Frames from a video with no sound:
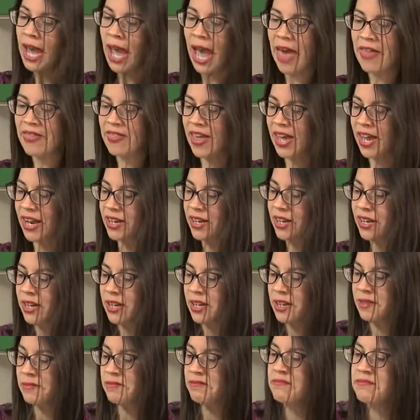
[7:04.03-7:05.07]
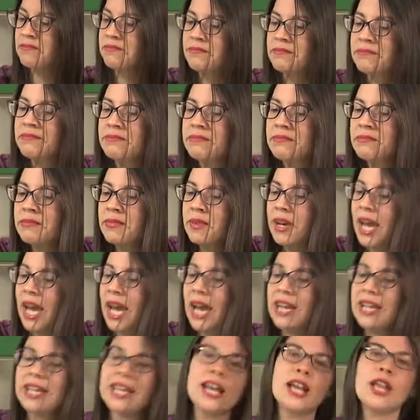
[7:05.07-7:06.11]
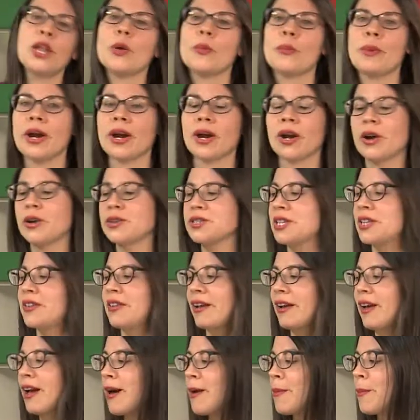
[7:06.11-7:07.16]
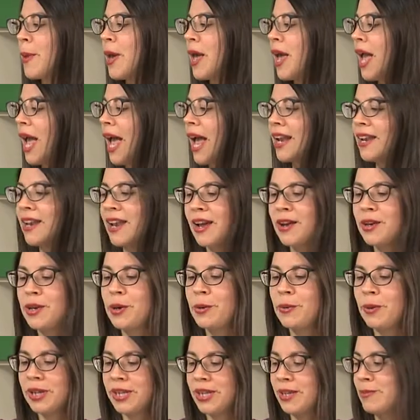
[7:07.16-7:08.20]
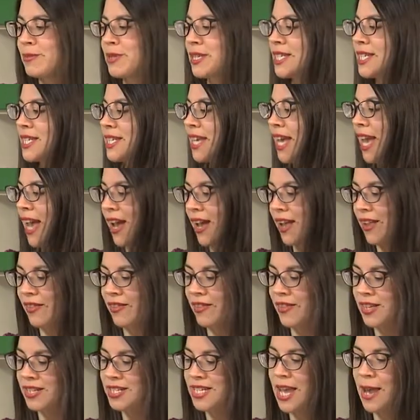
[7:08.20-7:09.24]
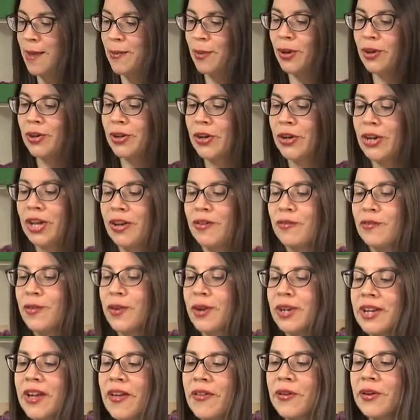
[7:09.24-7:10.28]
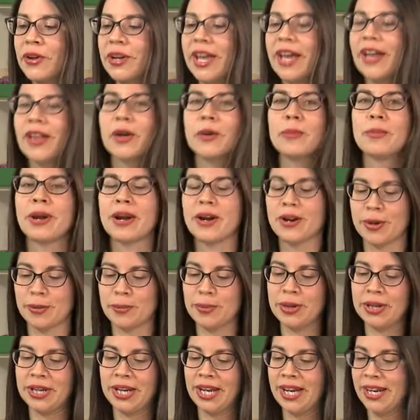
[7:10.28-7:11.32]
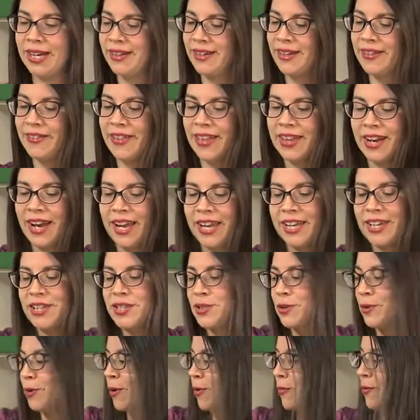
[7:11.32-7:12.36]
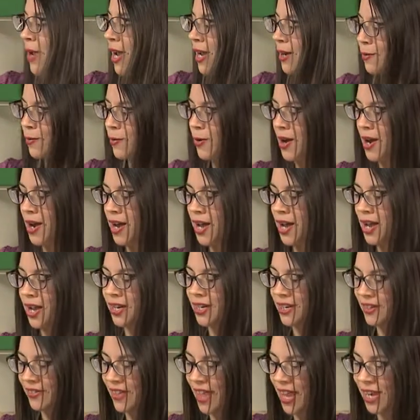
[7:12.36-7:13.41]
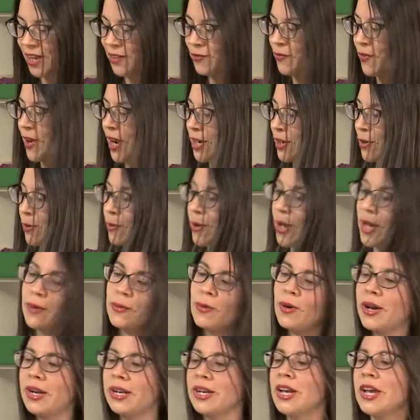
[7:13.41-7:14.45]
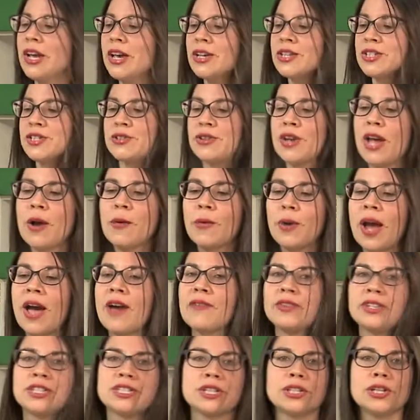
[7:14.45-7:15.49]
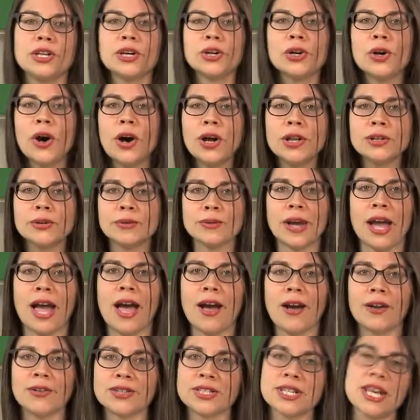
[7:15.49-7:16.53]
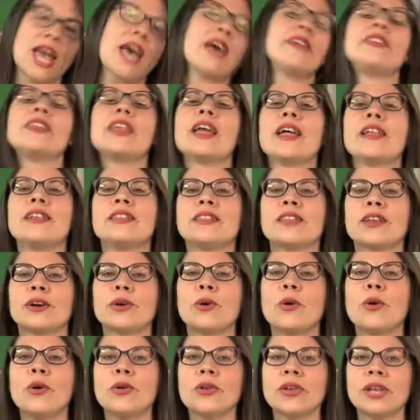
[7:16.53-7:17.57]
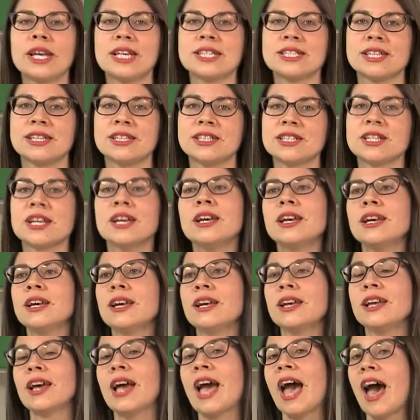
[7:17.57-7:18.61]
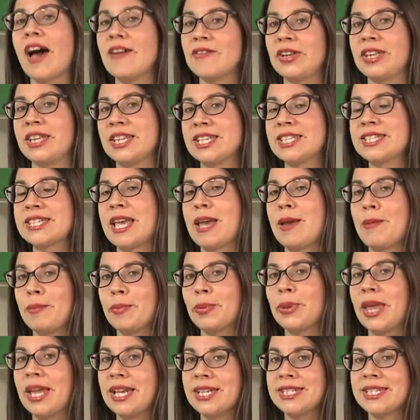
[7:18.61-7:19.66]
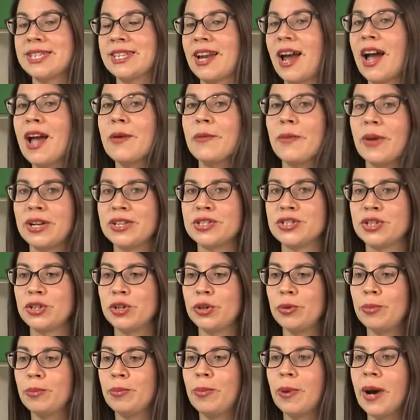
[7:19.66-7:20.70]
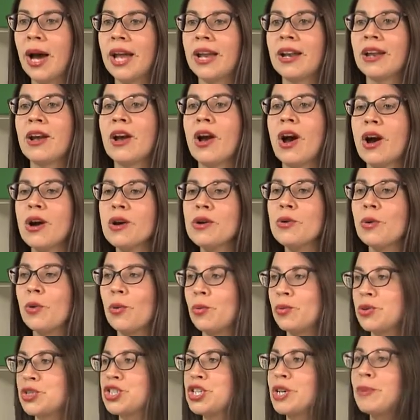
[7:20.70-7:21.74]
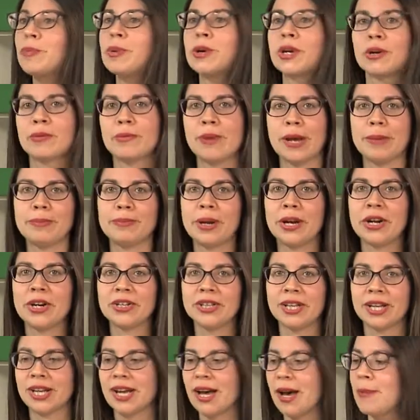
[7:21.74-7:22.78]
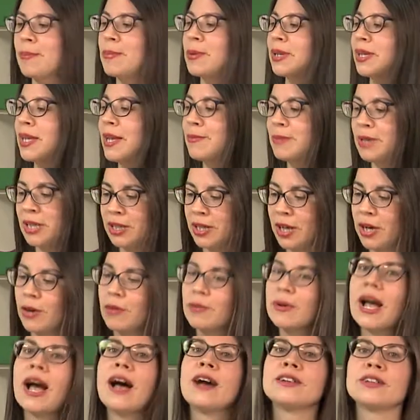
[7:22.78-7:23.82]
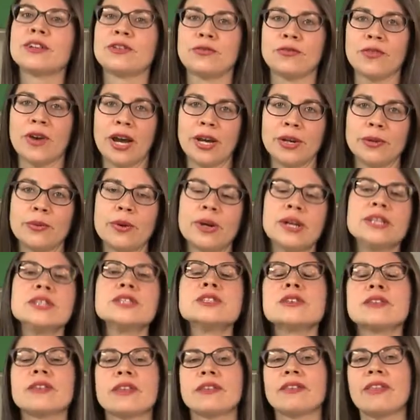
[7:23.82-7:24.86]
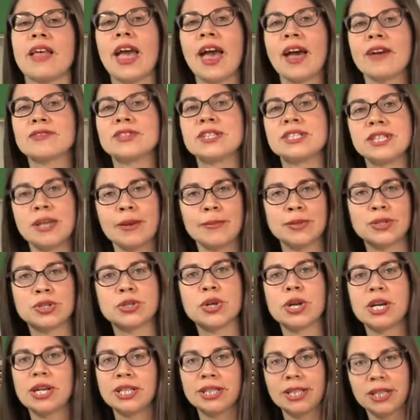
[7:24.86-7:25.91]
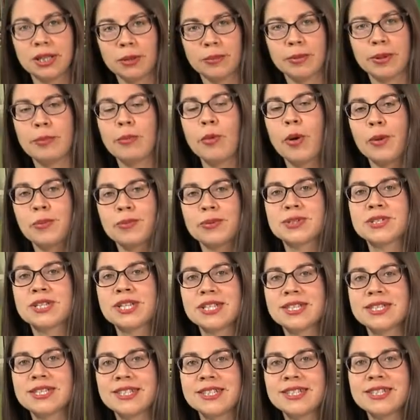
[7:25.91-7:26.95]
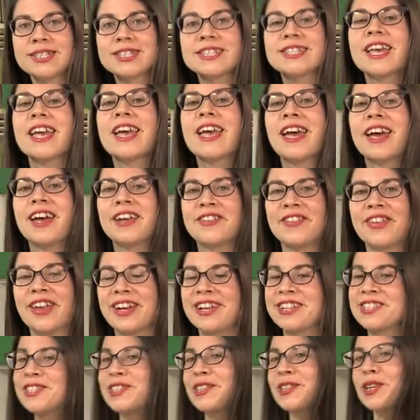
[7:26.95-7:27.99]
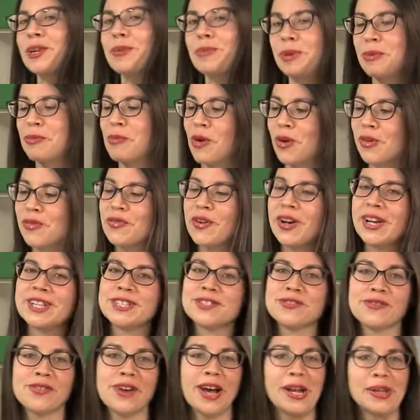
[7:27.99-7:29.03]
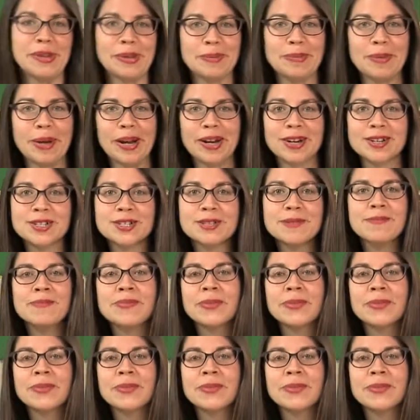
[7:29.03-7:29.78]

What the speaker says: And then any yellow bear goes in the cup, and now you want them to scan the table looking for another yellow bear to put in. And then I can do a red one, and they can find a red one. So now we're having to look all around, and that the goal isn't having the same place that I went to, but, oh, she put a red bear in the cup, let me look around and find one, so that they have to demonstrate a little bit more persistence, and then it's a little bit more fun to find the bears.